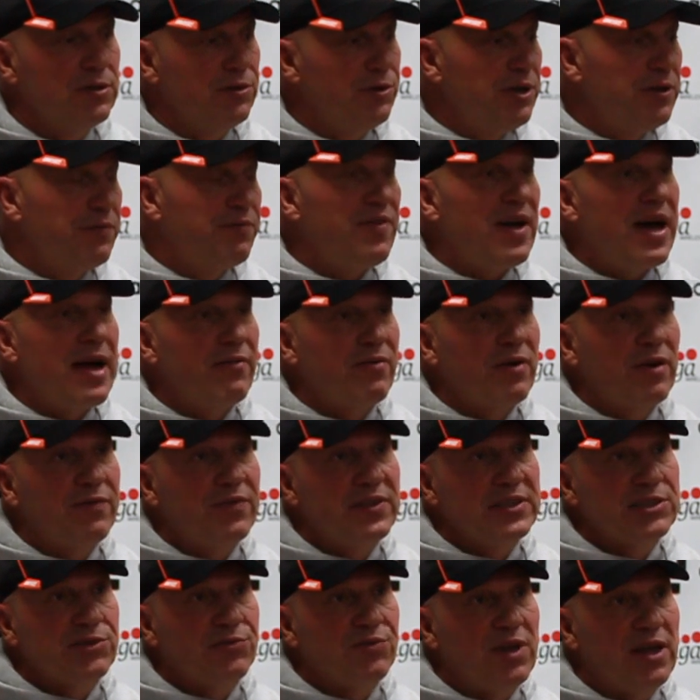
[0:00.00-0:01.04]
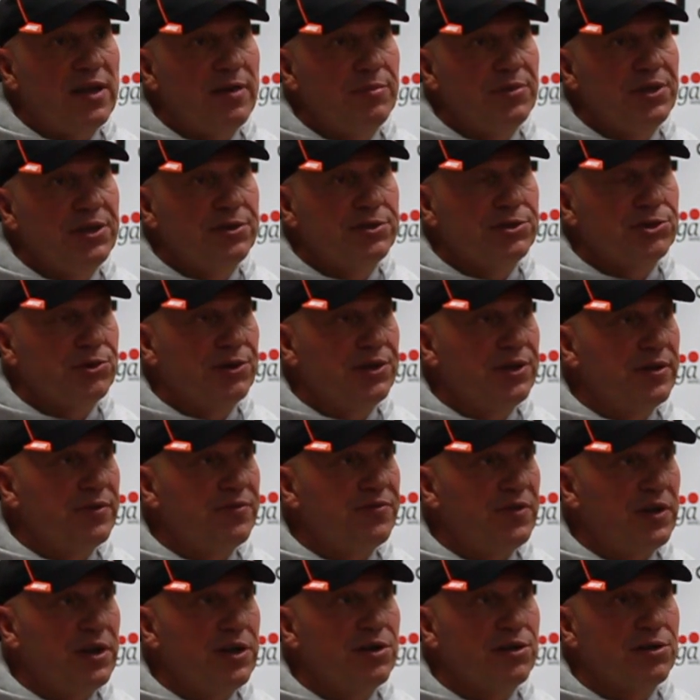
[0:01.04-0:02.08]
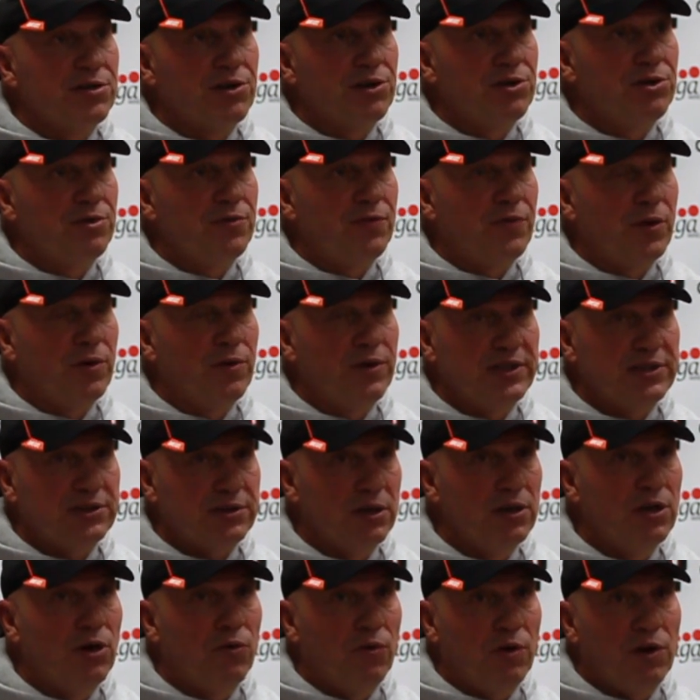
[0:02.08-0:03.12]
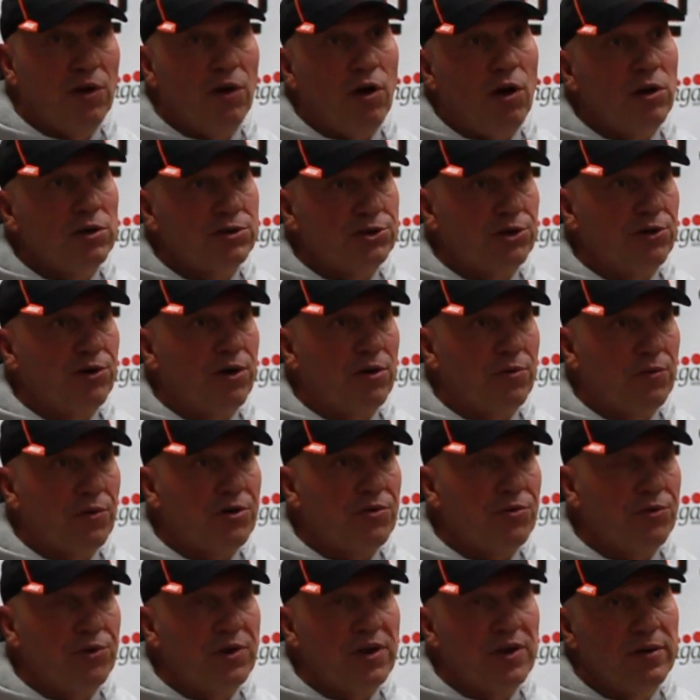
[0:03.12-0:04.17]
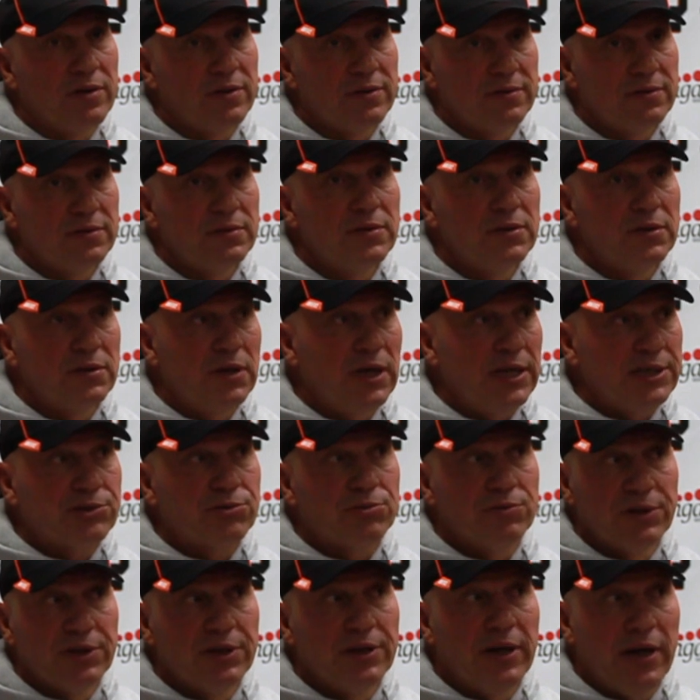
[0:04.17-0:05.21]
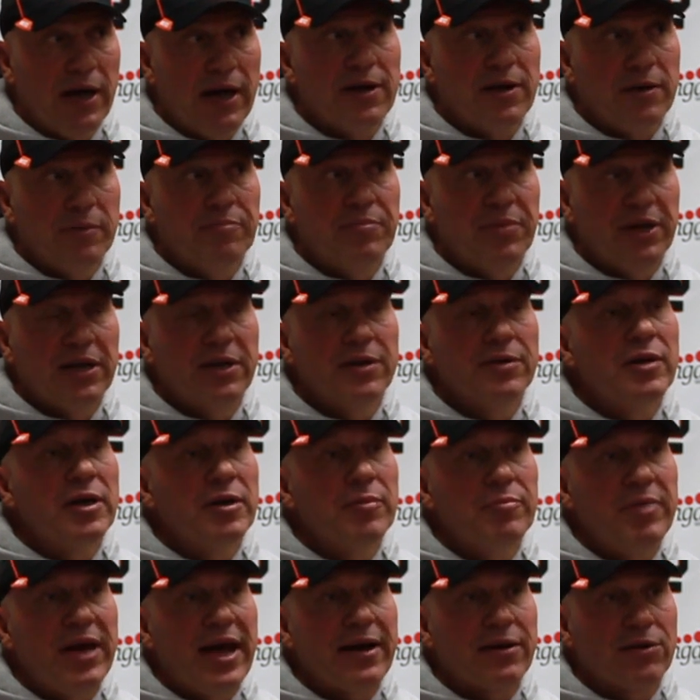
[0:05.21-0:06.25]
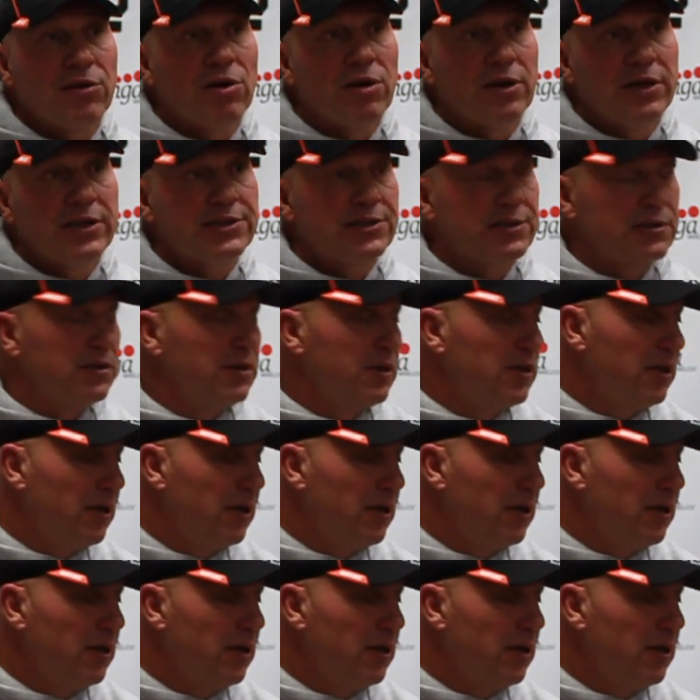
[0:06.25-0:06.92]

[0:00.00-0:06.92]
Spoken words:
Need 5 offensive linemen. The injury to Finian Ganofo has really altered our recruiting, has really had a big impact on us.